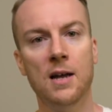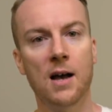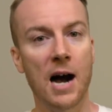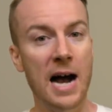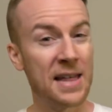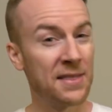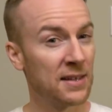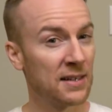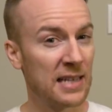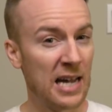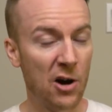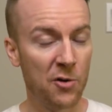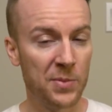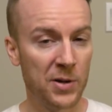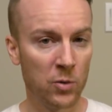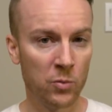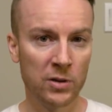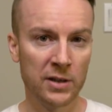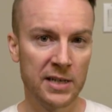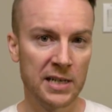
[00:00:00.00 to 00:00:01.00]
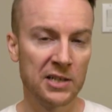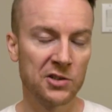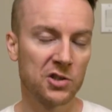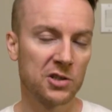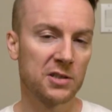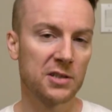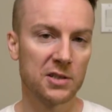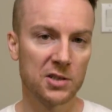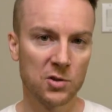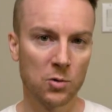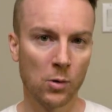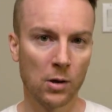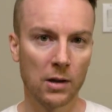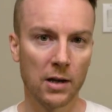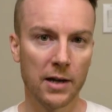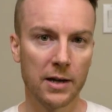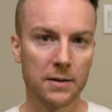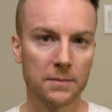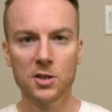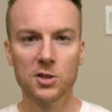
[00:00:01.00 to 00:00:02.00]
I think that would be a really interesting
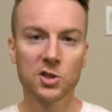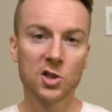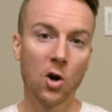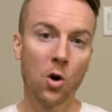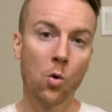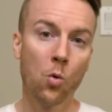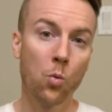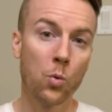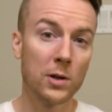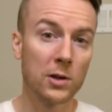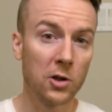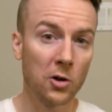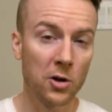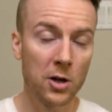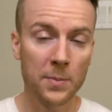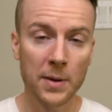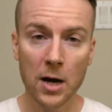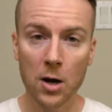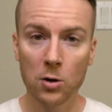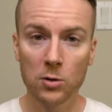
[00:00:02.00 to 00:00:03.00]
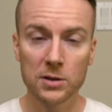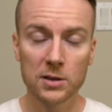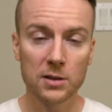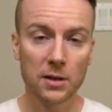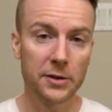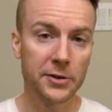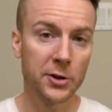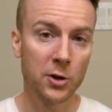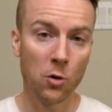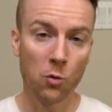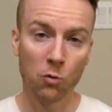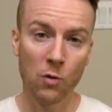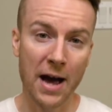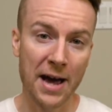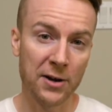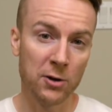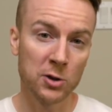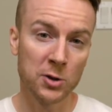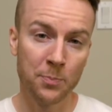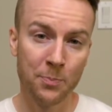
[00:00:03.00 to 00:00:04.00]
storyline. So we learn about,
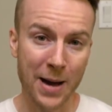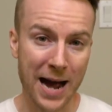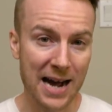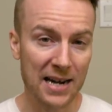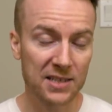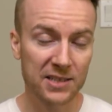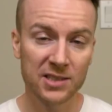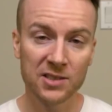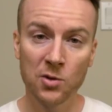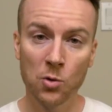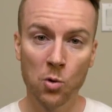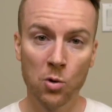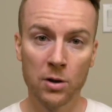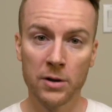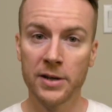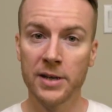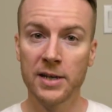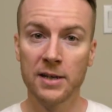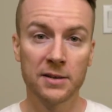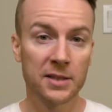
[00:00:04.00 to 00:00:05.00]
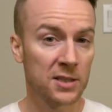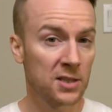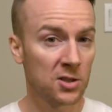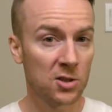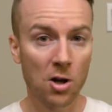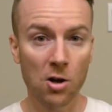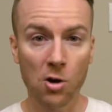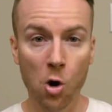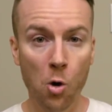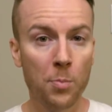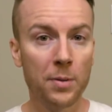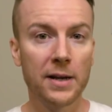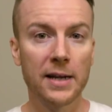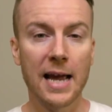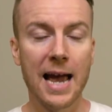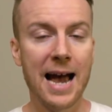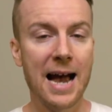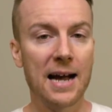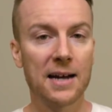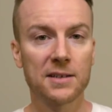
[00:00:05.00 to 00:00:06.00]
Rhino's backstory. This is all opening
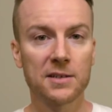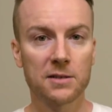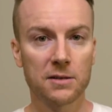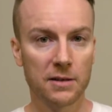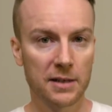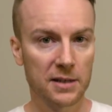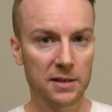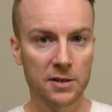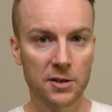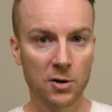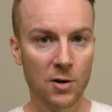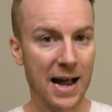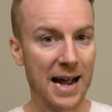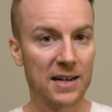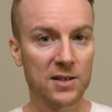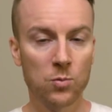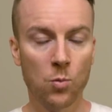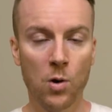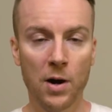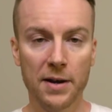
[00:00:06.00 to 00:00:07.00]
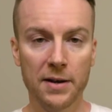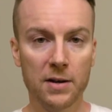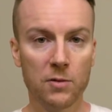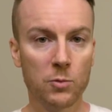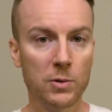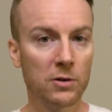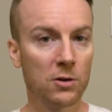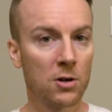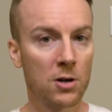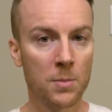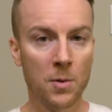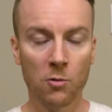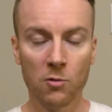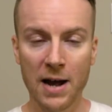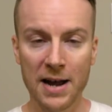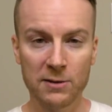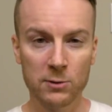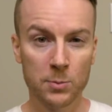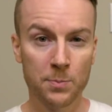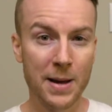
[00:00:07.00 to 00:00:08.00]
act, like, act one. We learn about
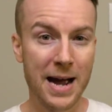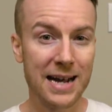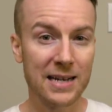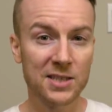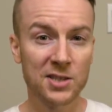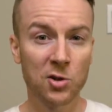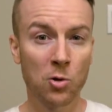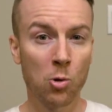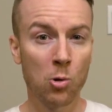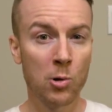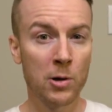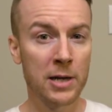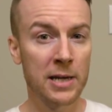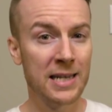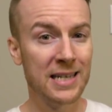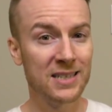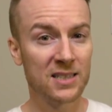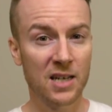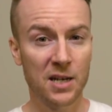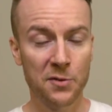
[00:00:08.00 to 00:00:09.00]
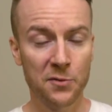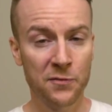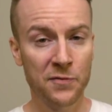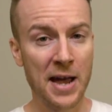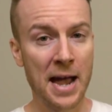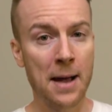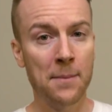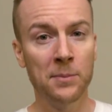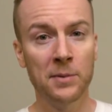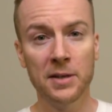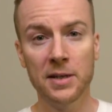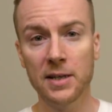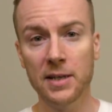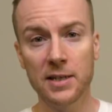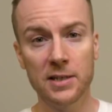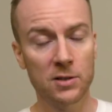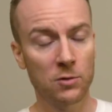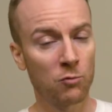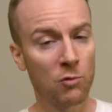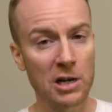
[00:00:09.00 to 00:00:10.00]
Rhino's backstory. He's got a family.
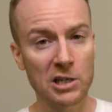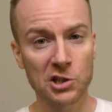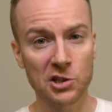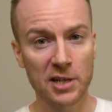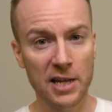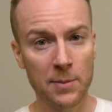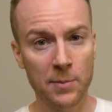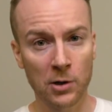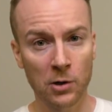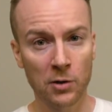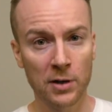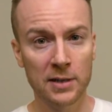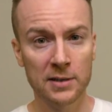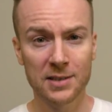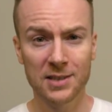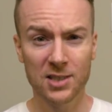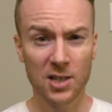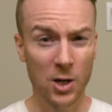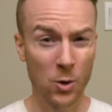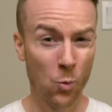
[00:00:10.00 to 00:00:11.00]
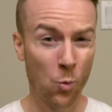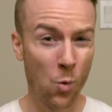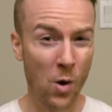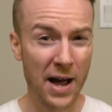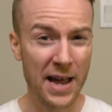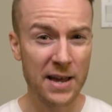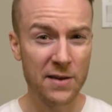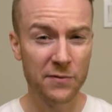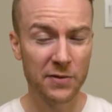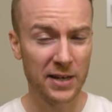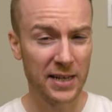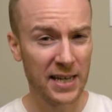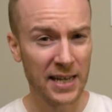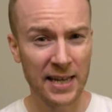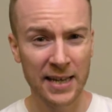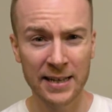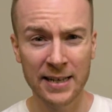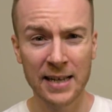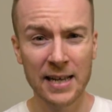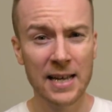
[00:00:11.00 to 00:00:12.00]
He's a Russian immigrant. He's got a wife, a
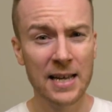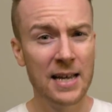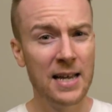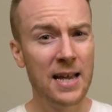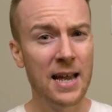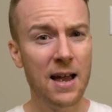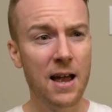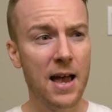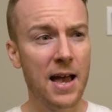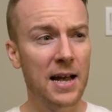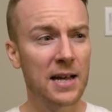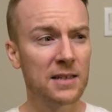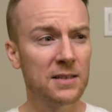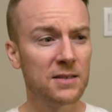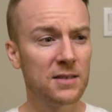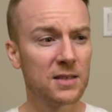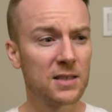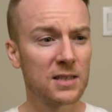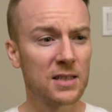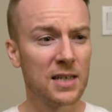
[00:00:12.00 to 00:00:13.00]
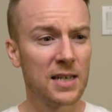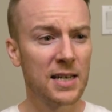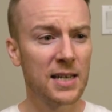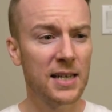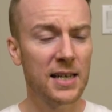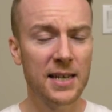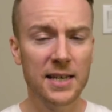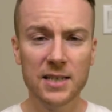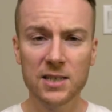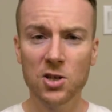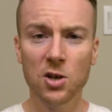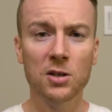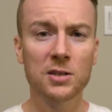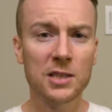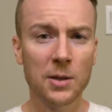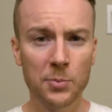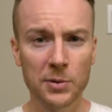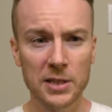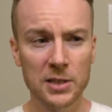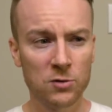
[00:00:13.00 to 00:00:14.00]
kid, and he's hooked
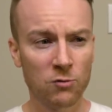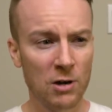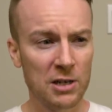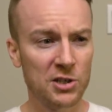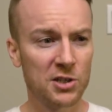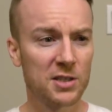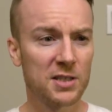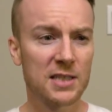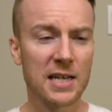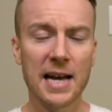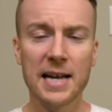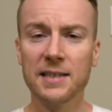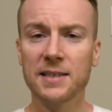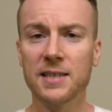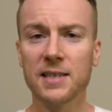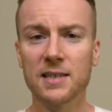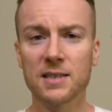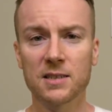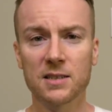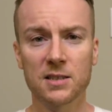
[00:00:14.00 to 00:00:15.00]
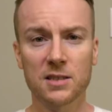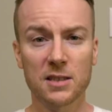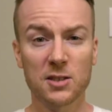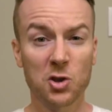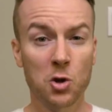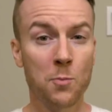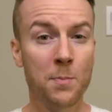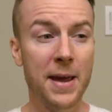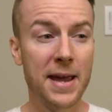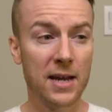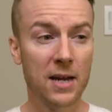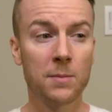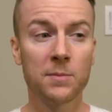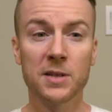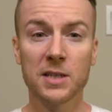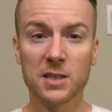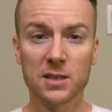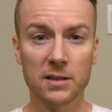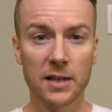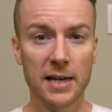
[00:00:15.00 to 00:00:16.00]
up with these Russian scientists to make him
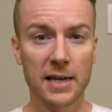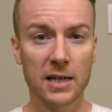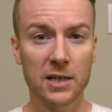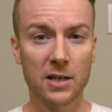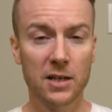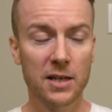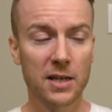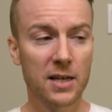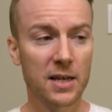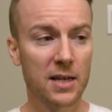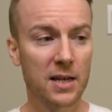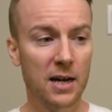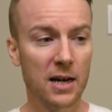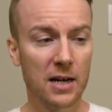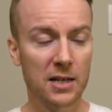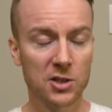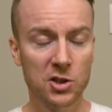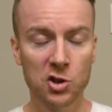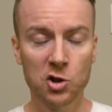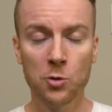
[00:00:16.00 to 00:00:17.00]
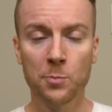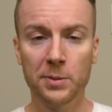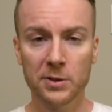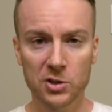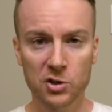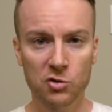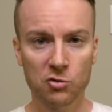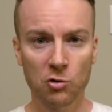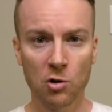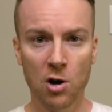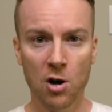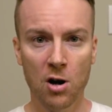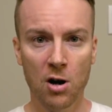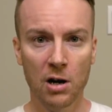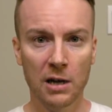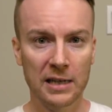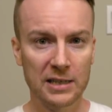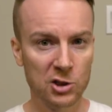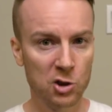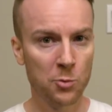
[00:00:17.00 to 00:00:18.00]
this like super
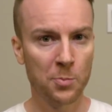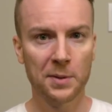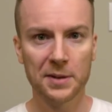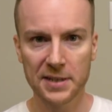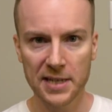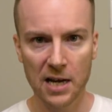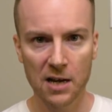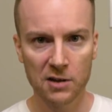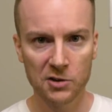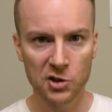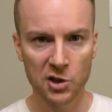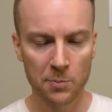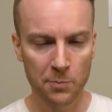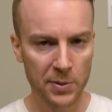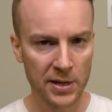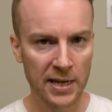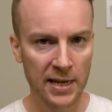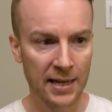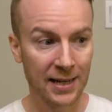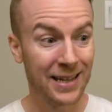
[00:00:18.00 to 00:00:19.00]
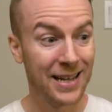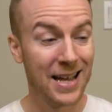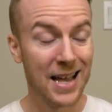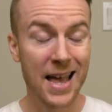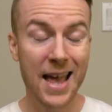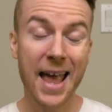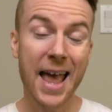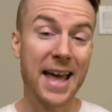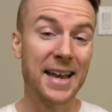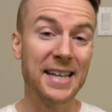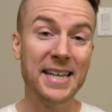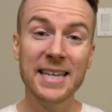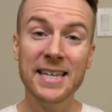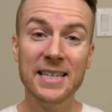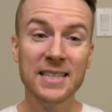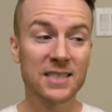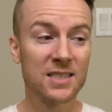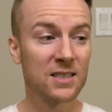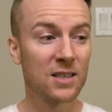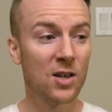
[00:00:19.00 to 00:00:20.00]
strong, super intelligent being, and
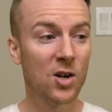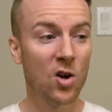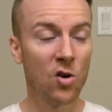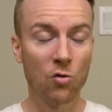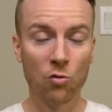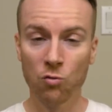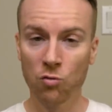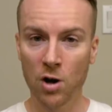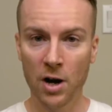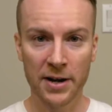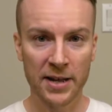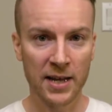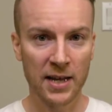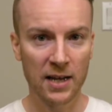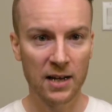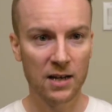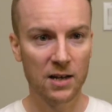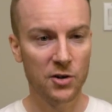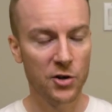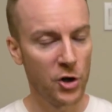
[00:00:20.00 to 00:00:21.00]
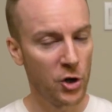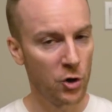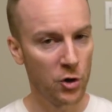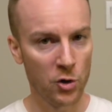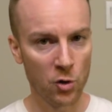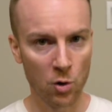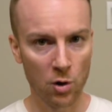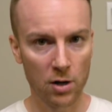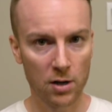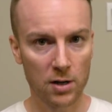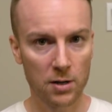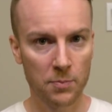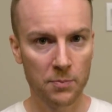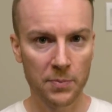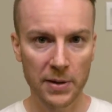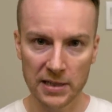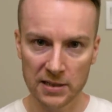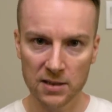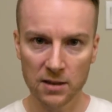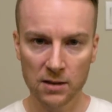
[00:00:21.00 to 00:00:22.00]
he's running New York.
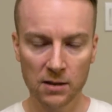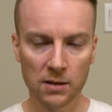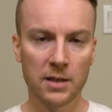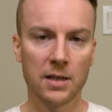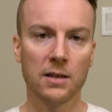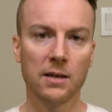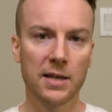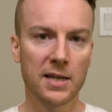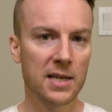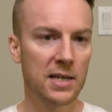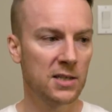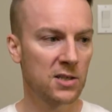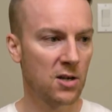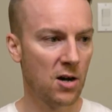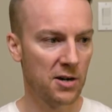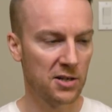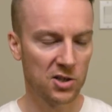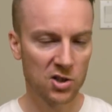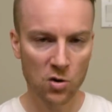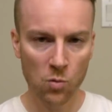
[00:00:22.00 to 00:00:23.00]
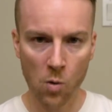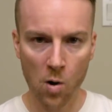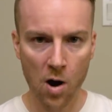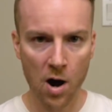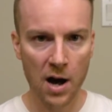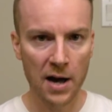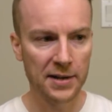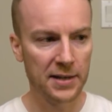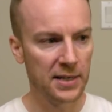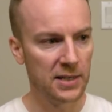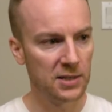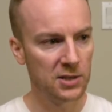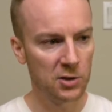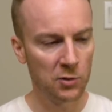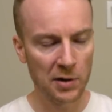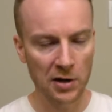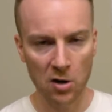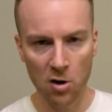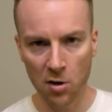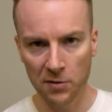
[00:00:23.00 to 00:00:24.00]
Basically, like, he's got a squad. He's
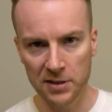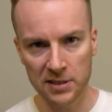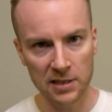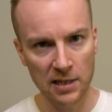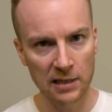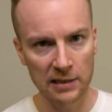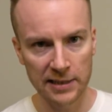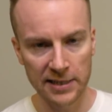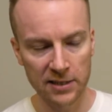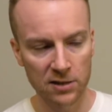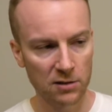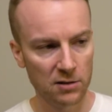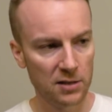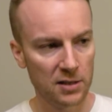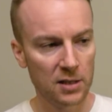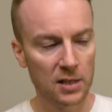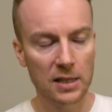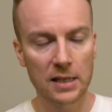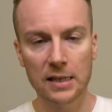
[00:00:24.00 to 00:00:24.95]
doing all this illegal.